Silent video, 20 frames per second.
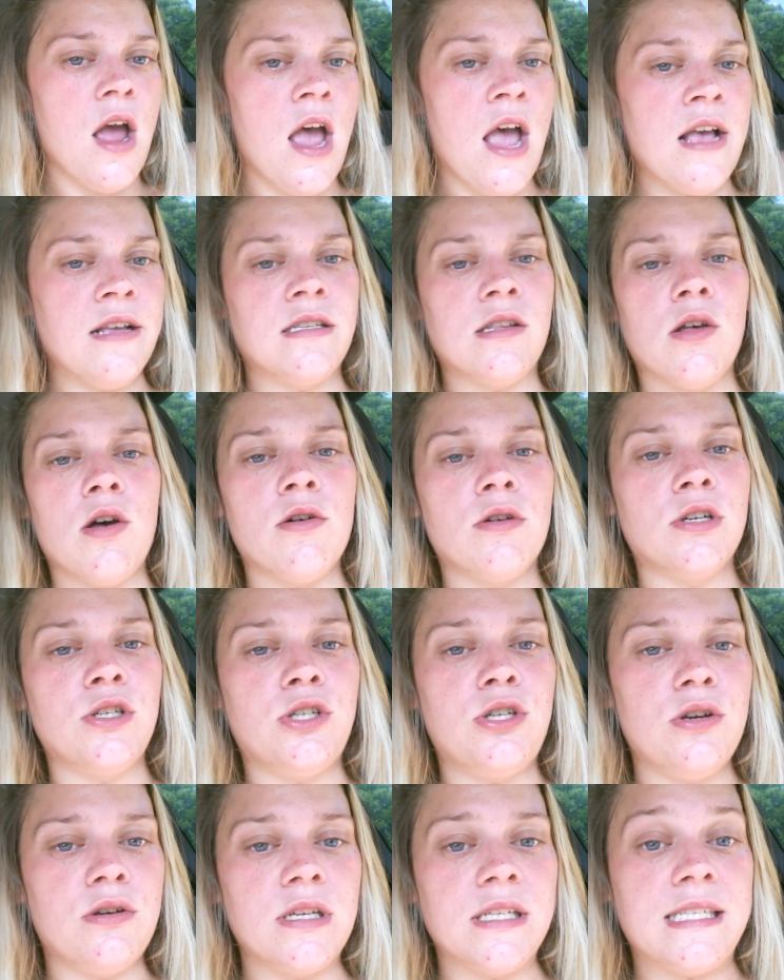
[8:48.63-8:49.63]
as long
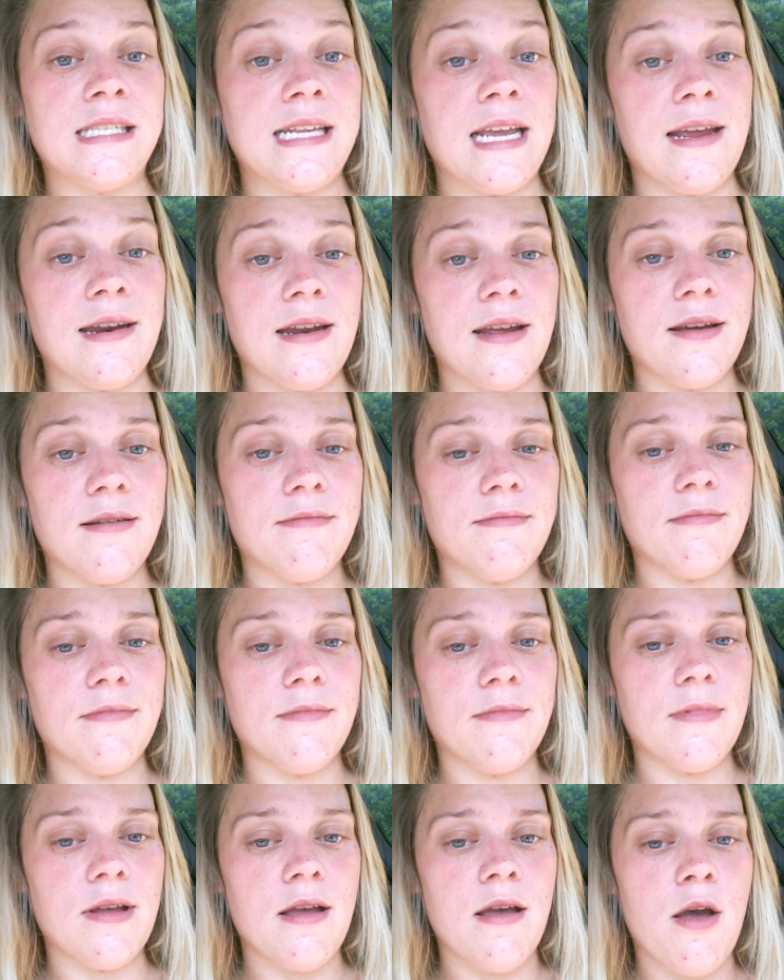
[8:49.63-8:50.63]
as you can stand it.
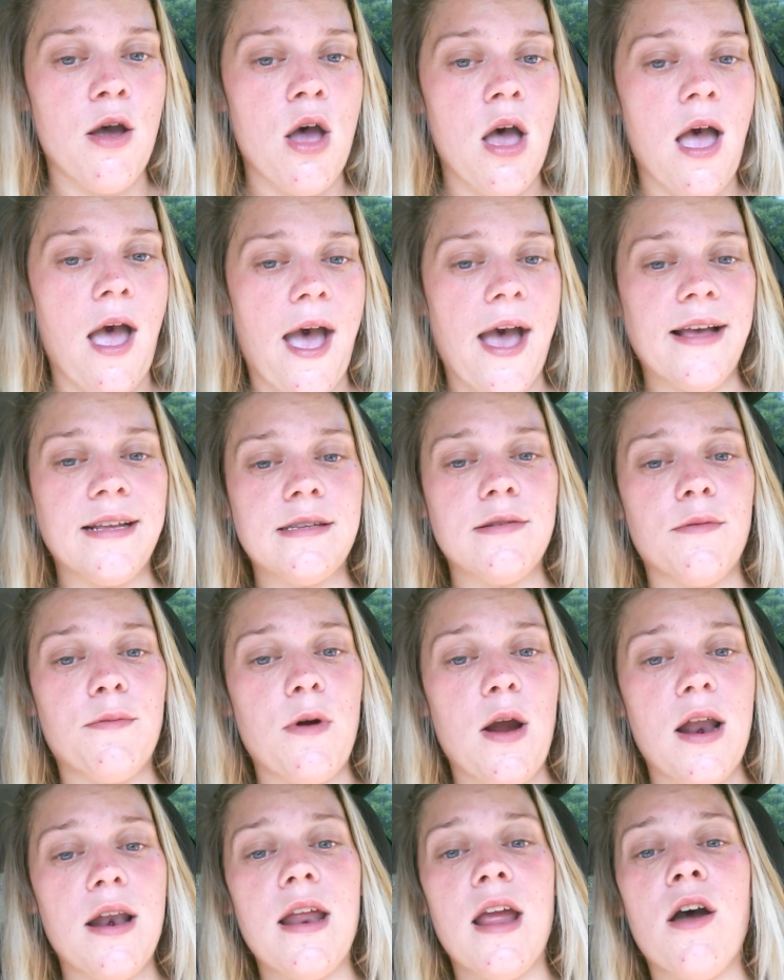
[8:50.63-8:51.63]
As of
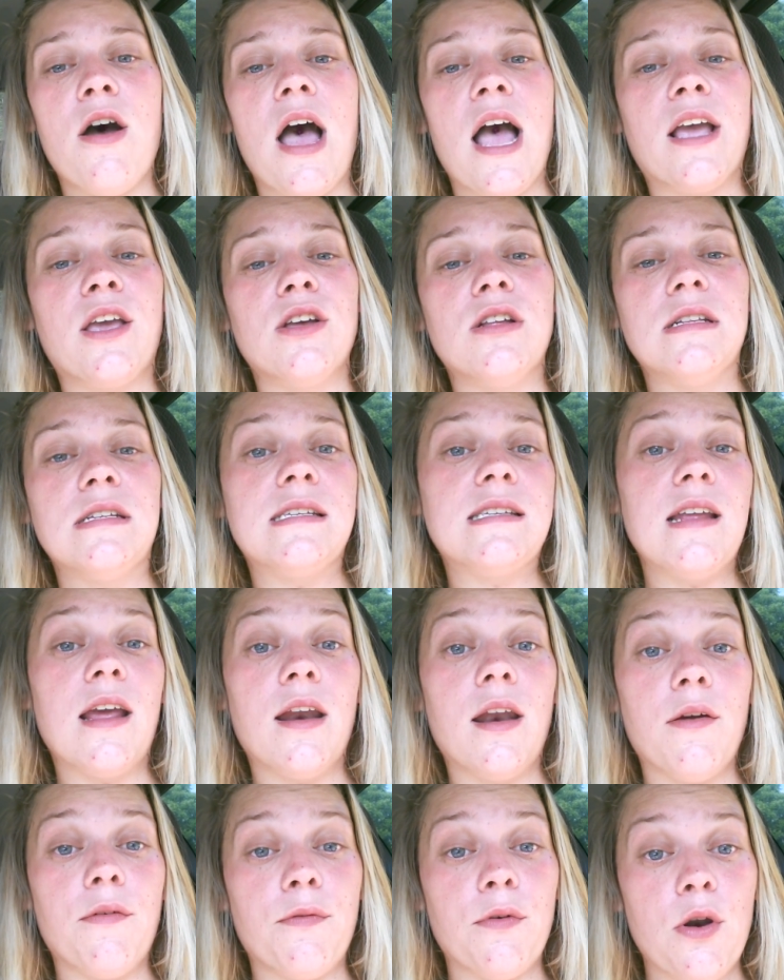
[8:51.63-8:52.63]
right now, I couldn't
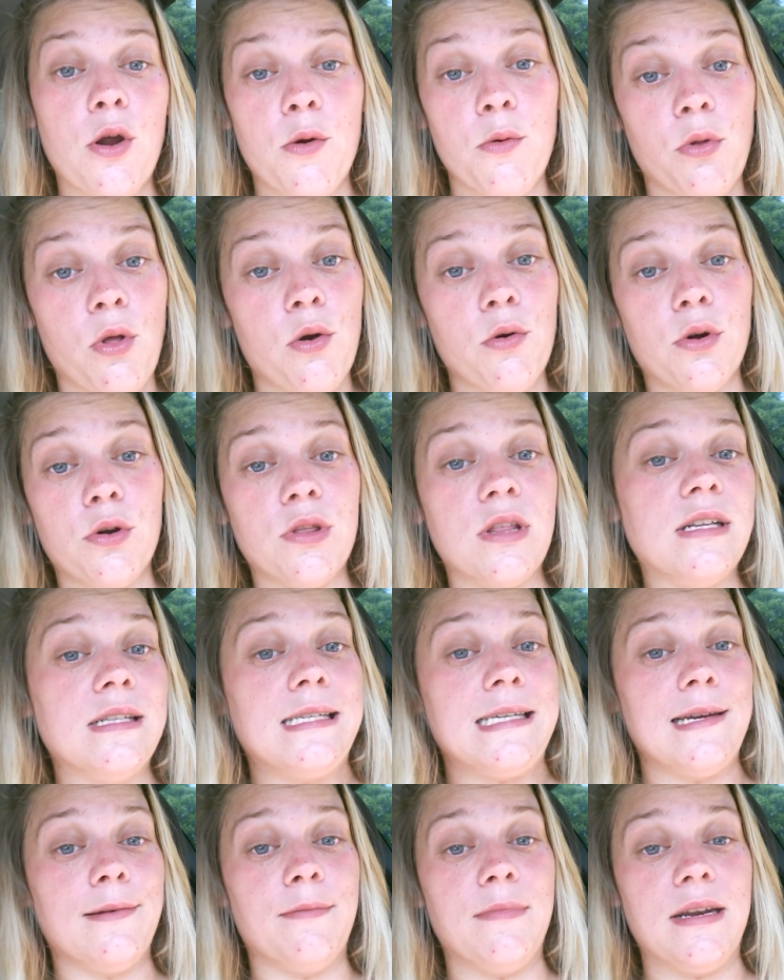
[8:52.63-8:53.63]
stand it for no longer than
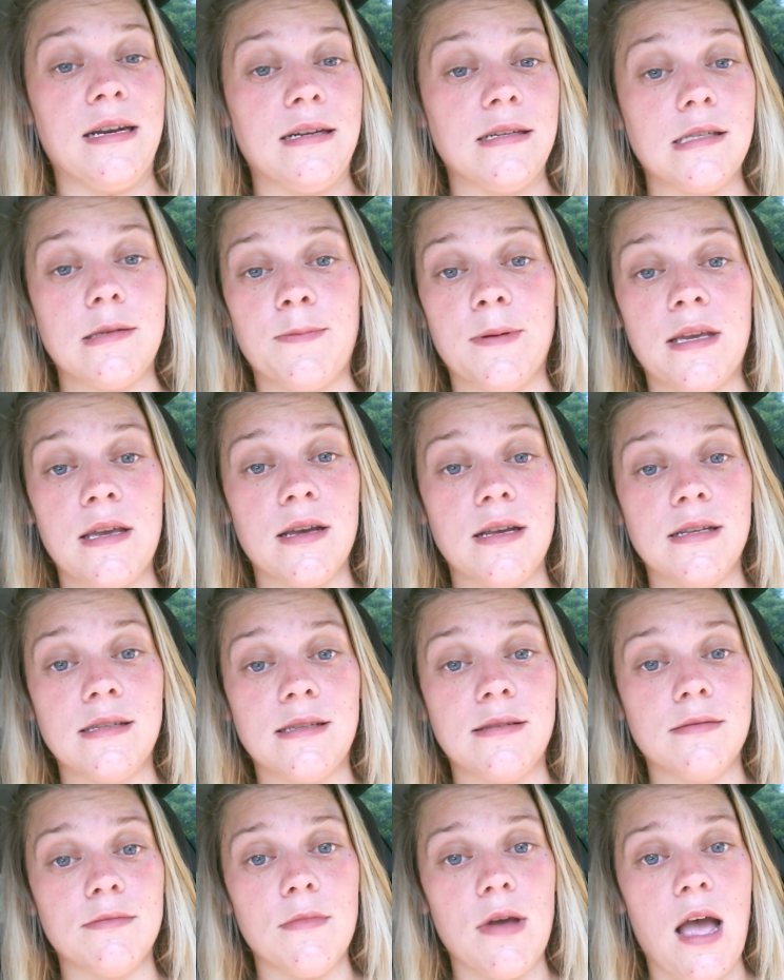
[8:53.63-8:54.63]
10 minutes
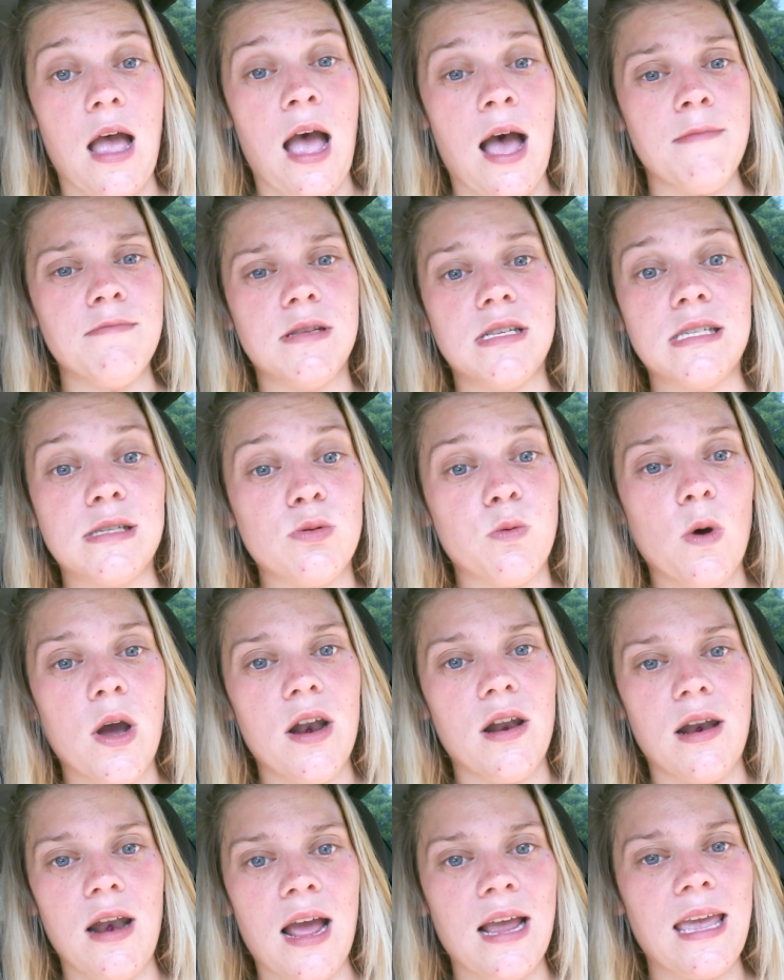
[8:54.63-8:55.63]
because I'm
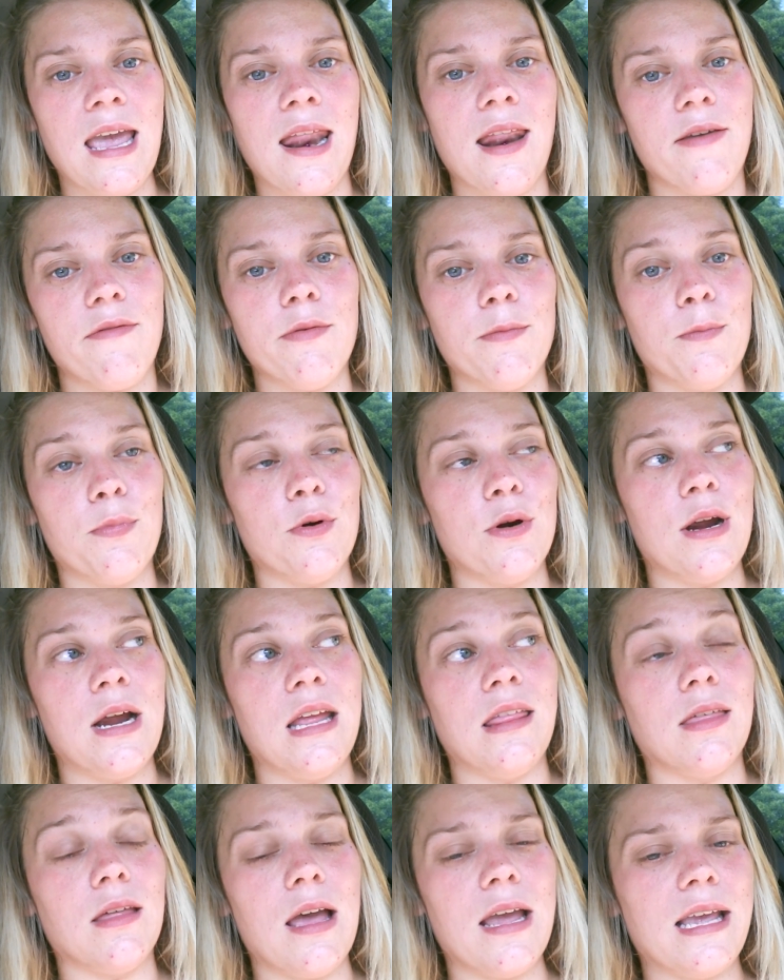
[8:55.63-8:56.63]
sweating. I can't even
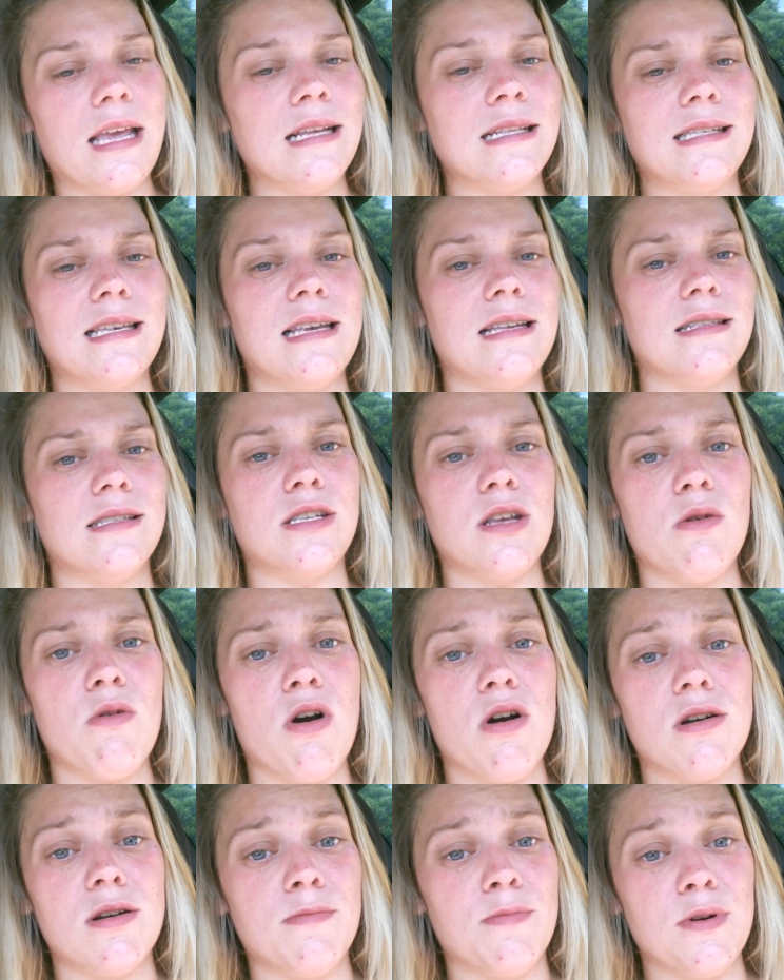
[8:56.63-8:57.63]
breathe. Like, it's getting so
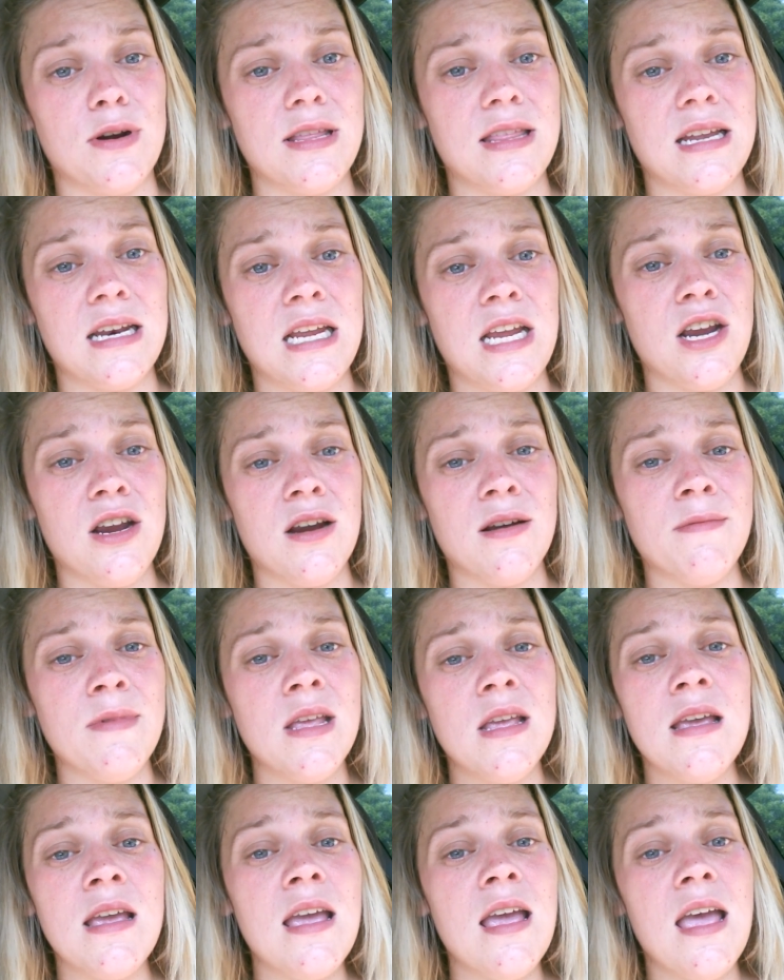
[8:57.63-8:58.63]
hard to breathe in here.
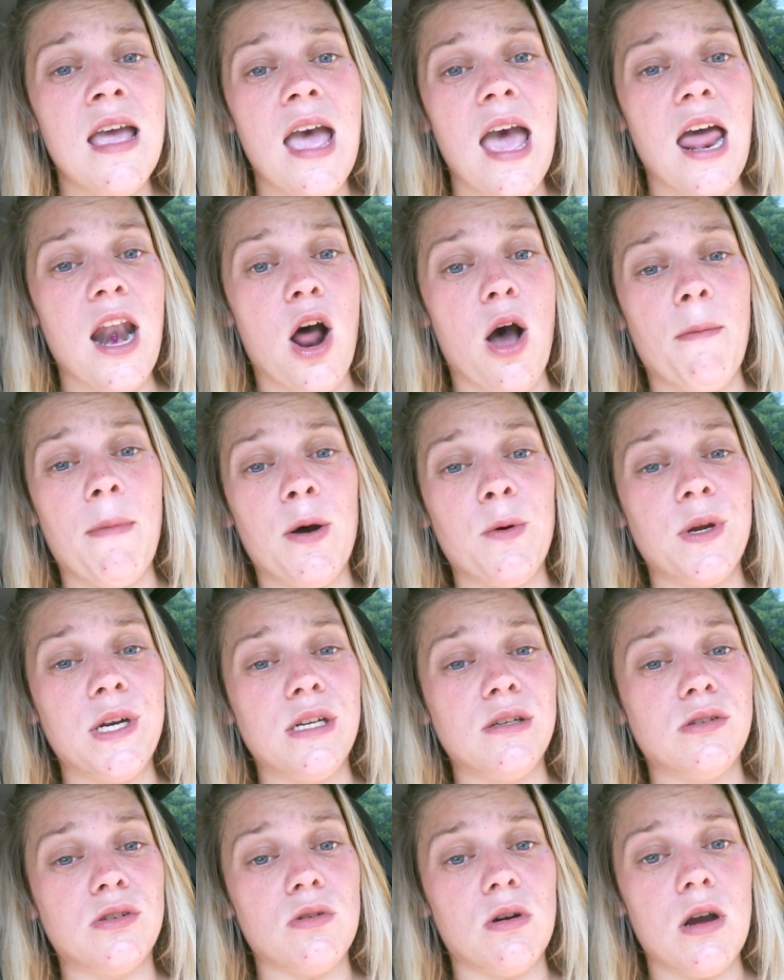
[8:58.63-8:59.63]
And all my
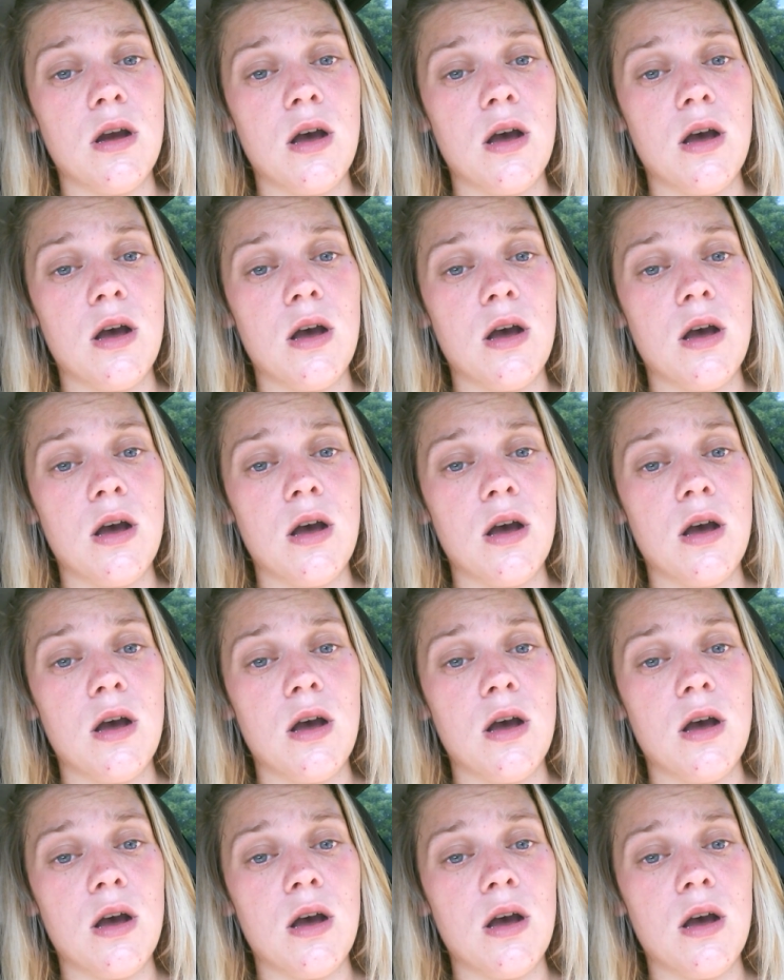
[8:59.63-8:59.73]
windows are